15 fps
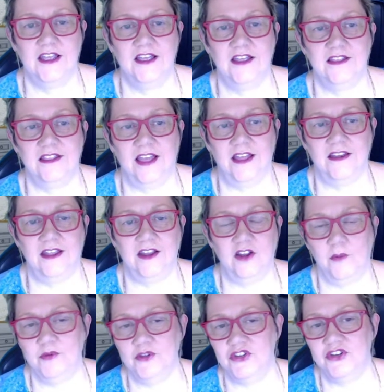that an
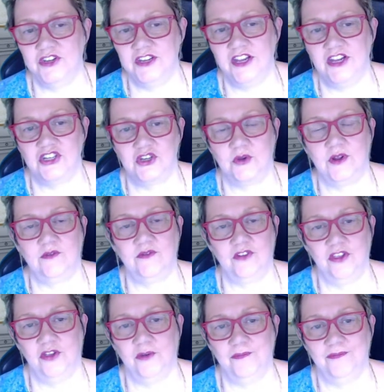opportunity has shown up for
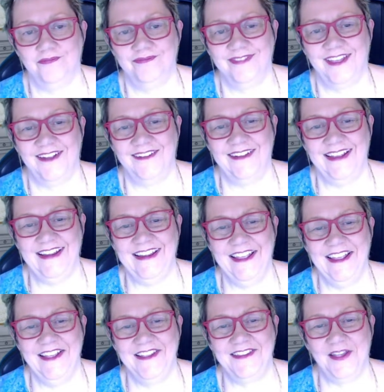you. All right.
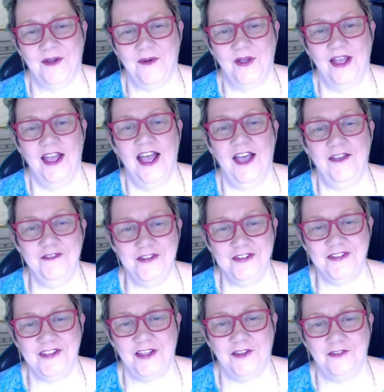So have
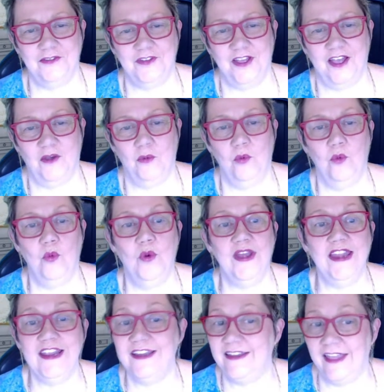yourself a
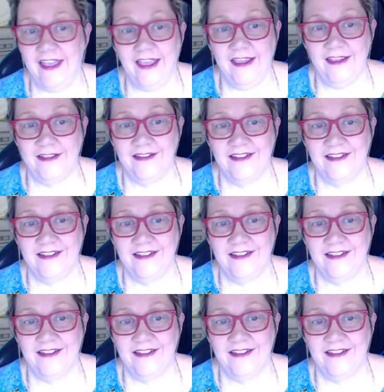winning day.